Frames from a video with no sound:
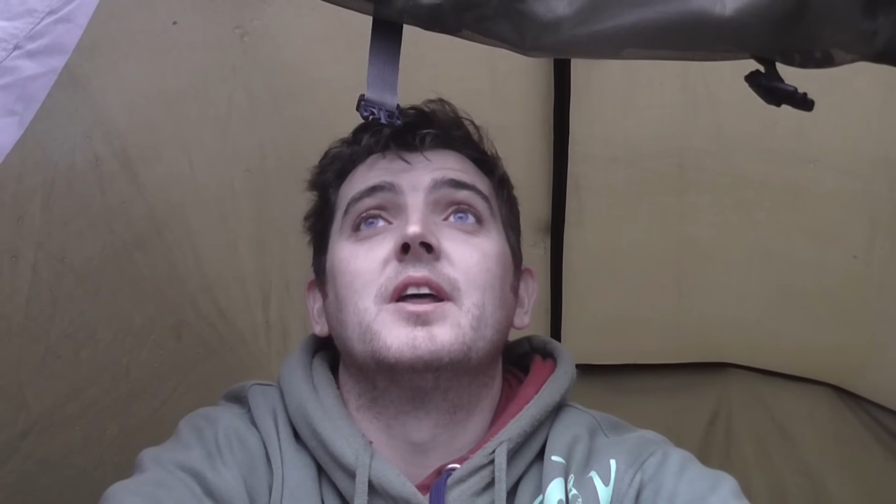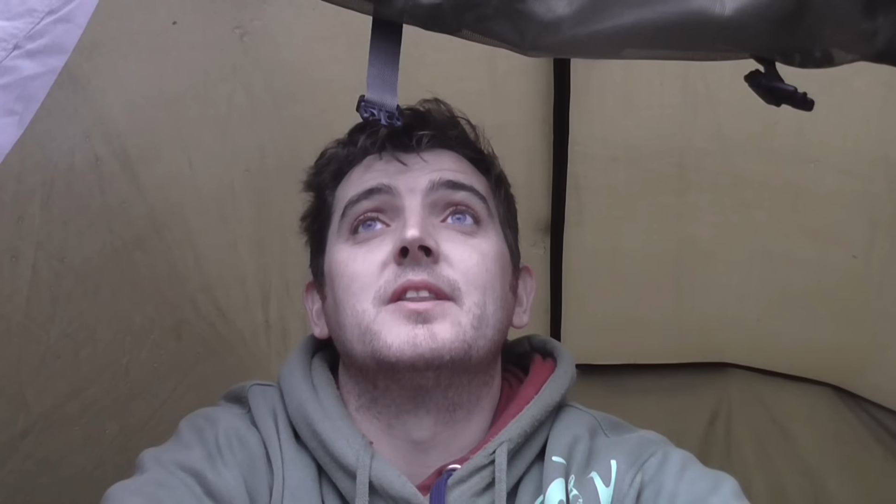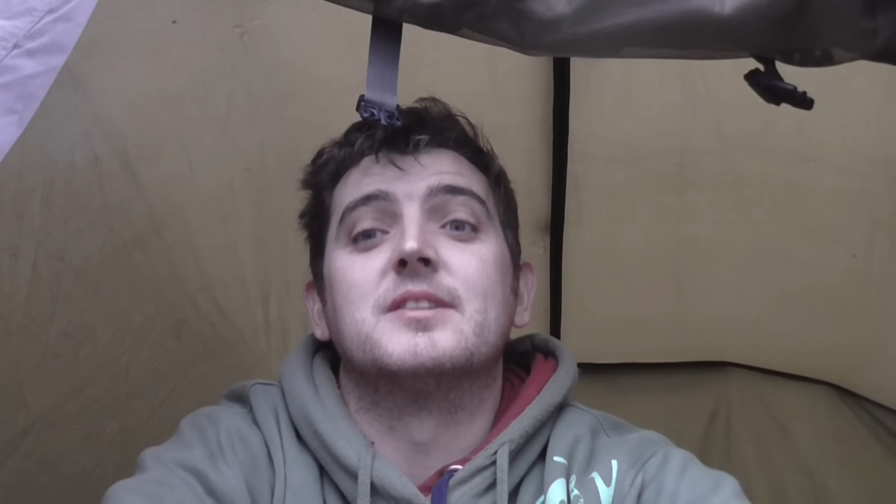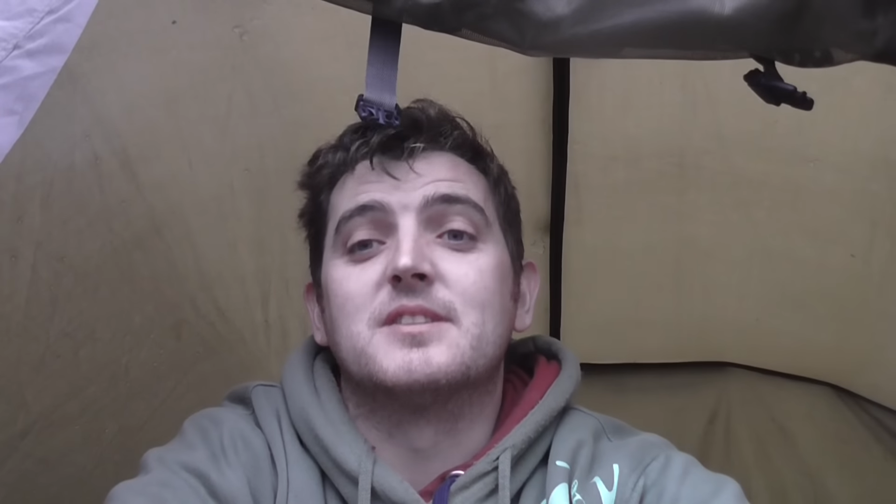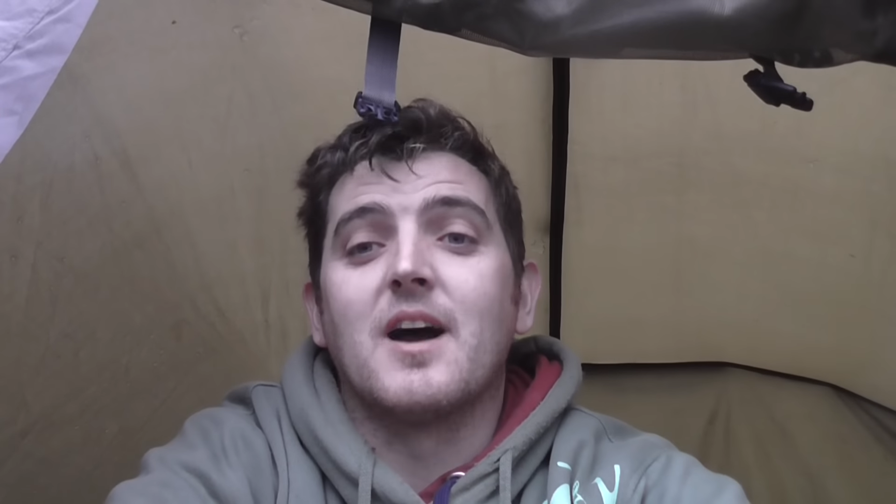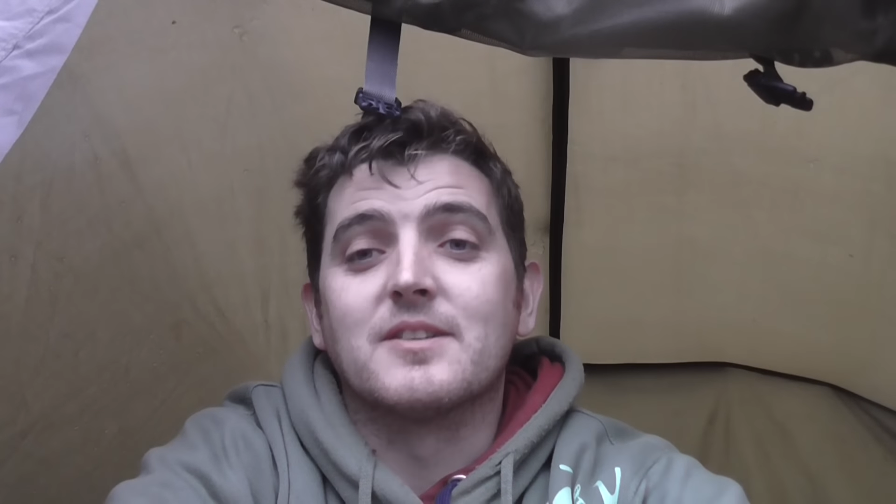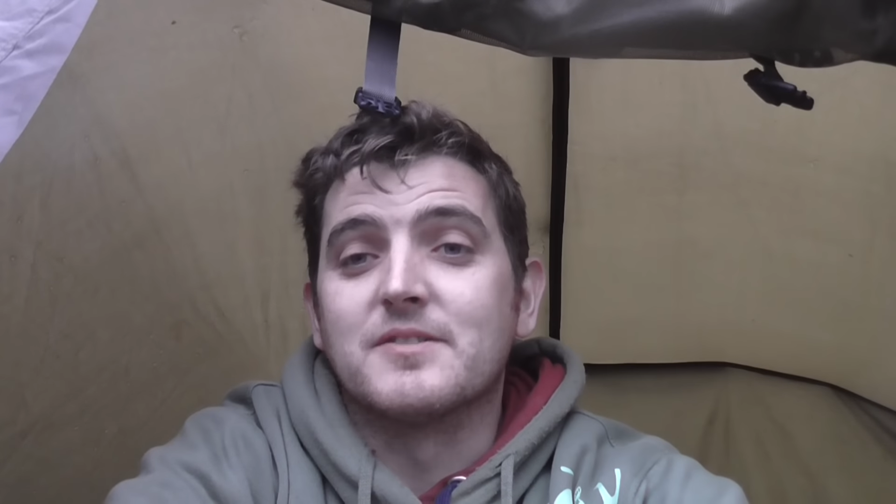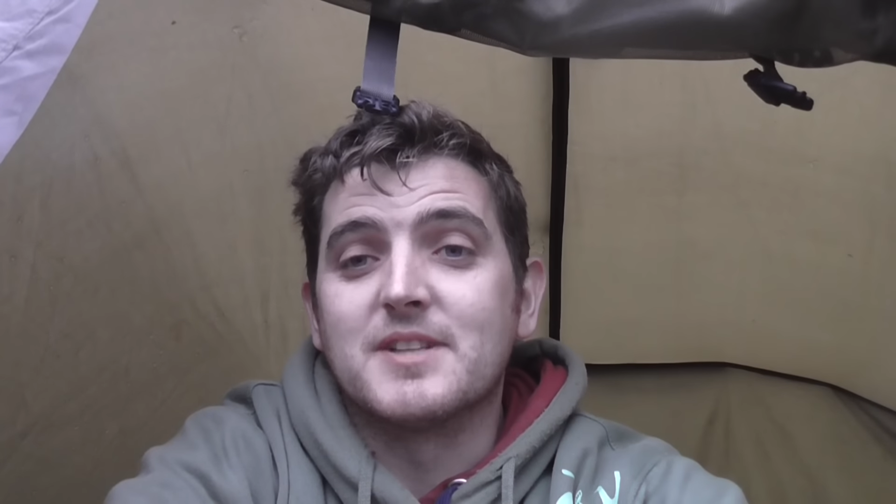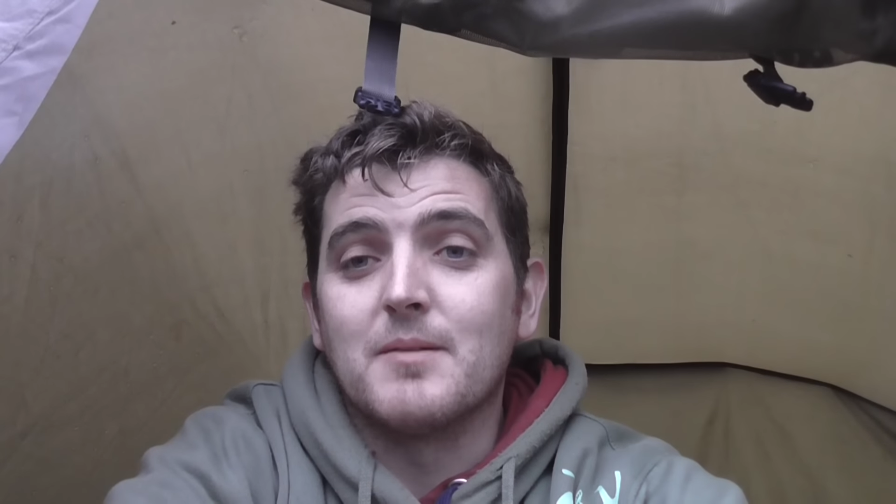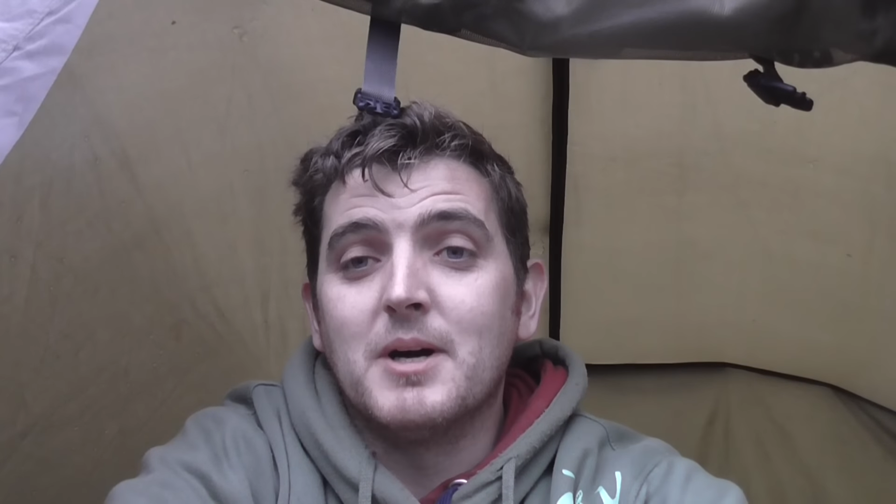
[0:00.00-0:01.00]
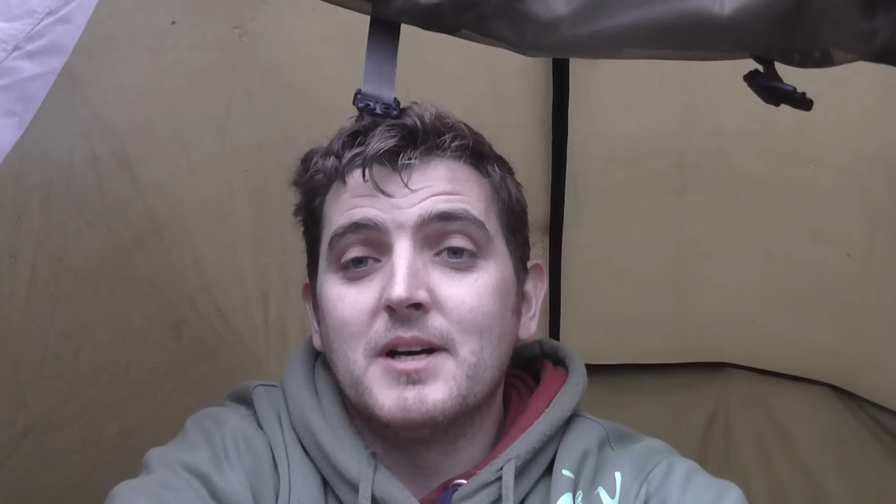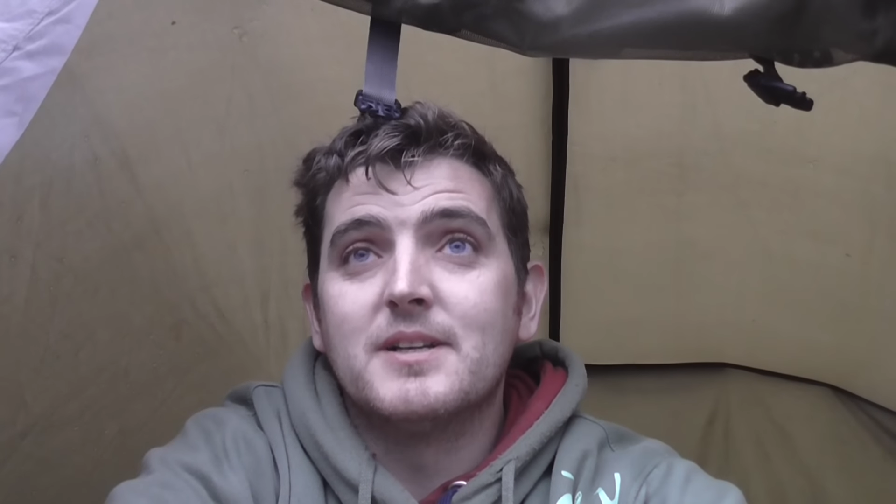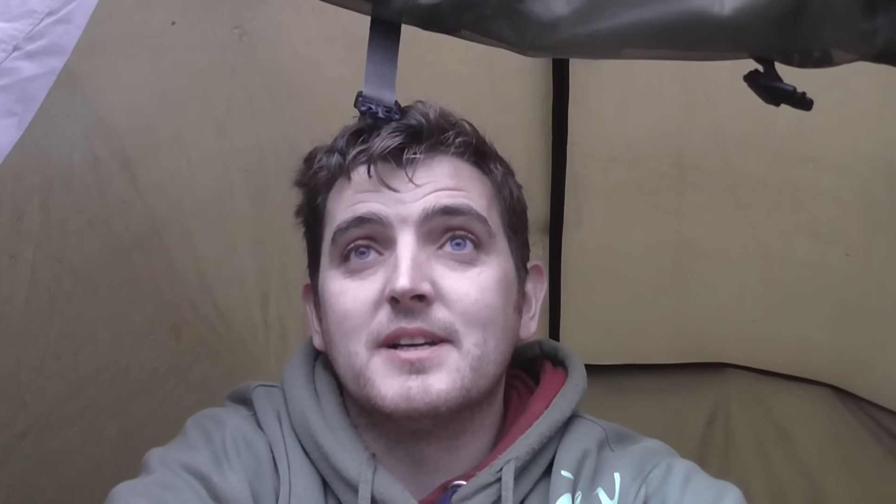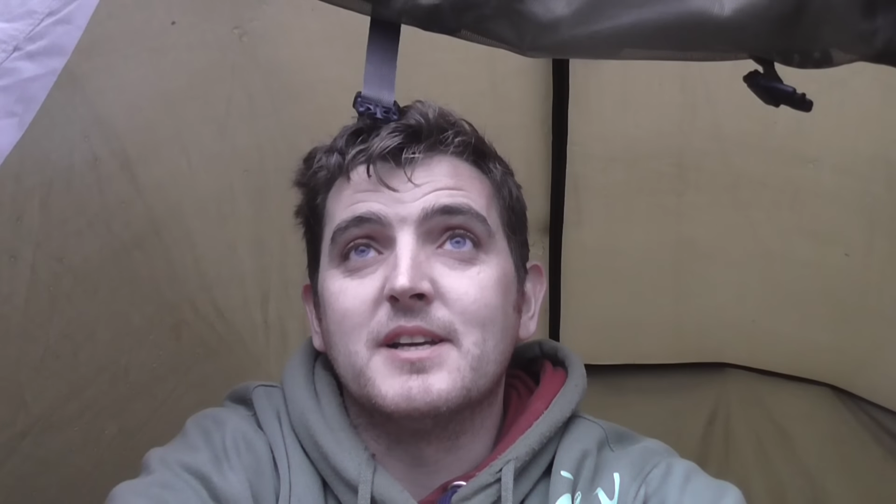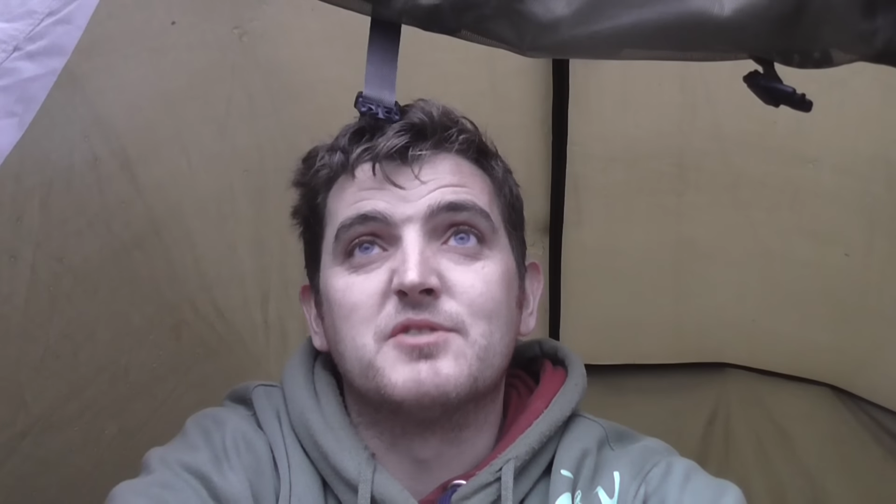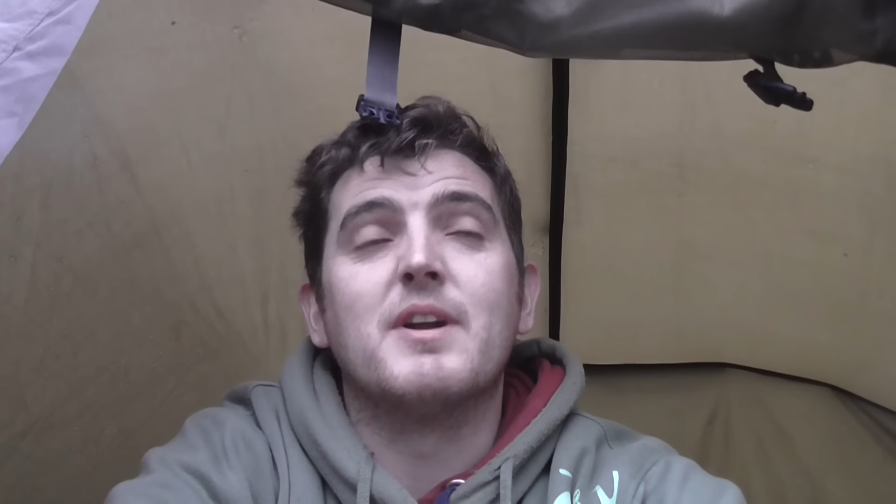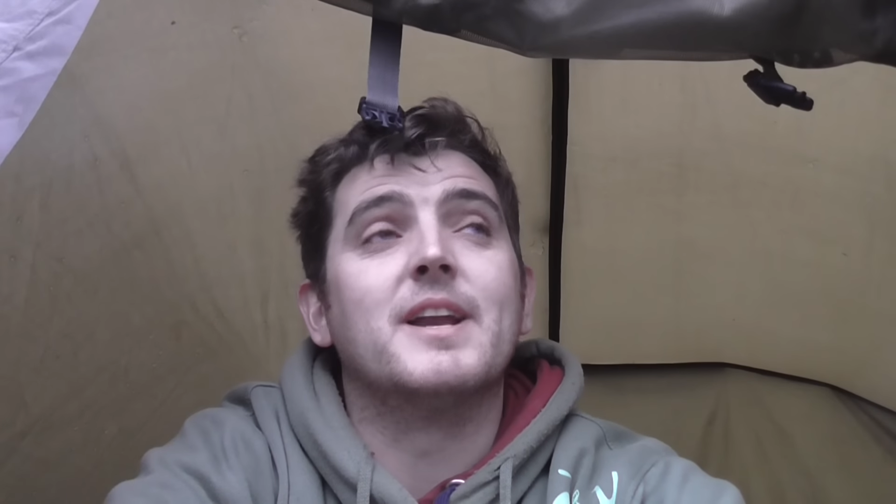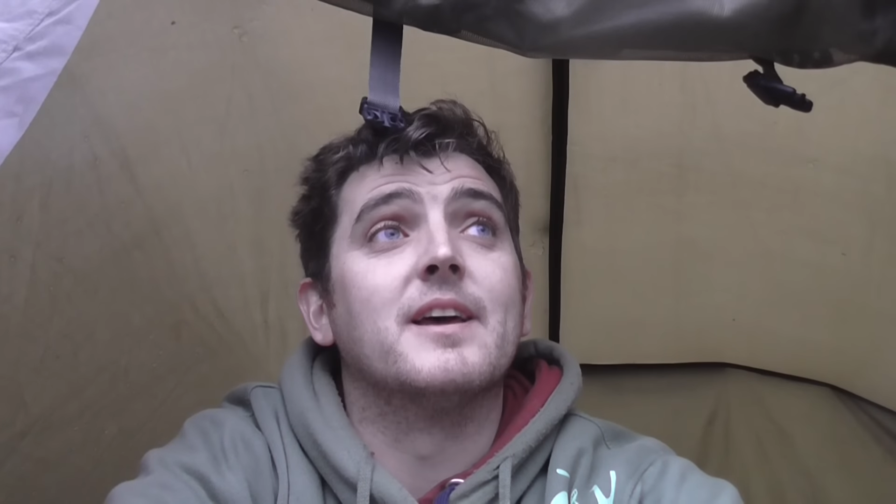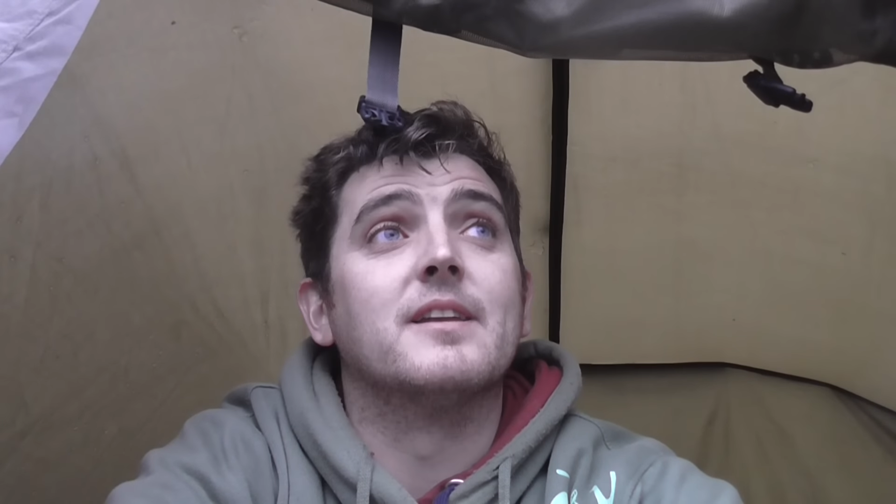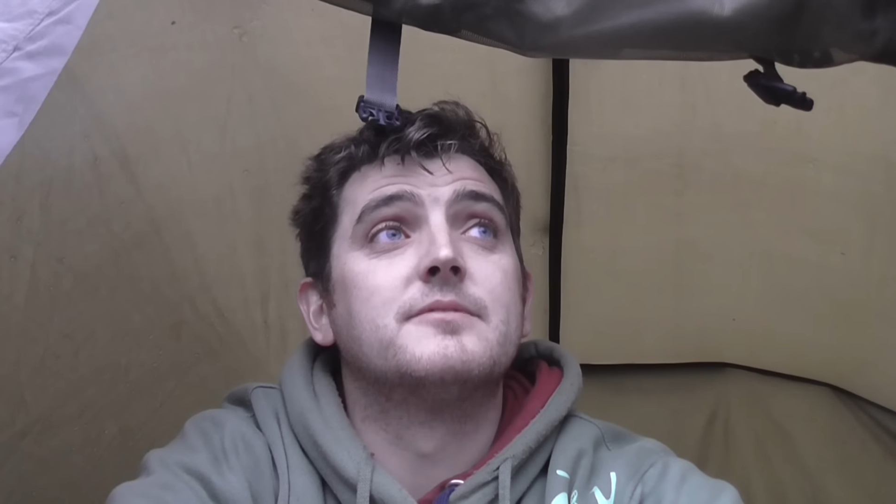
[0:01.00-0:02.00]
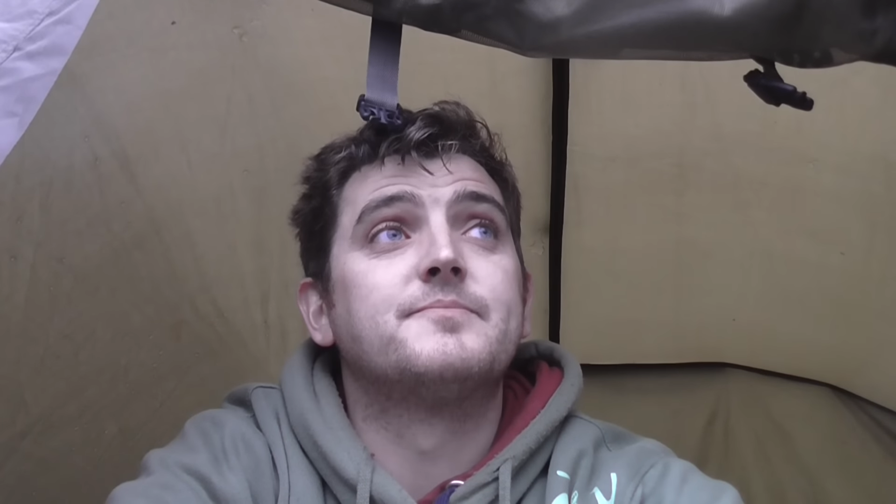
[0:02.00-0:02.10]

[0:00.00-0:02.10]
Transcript: the start of summer, it's raided.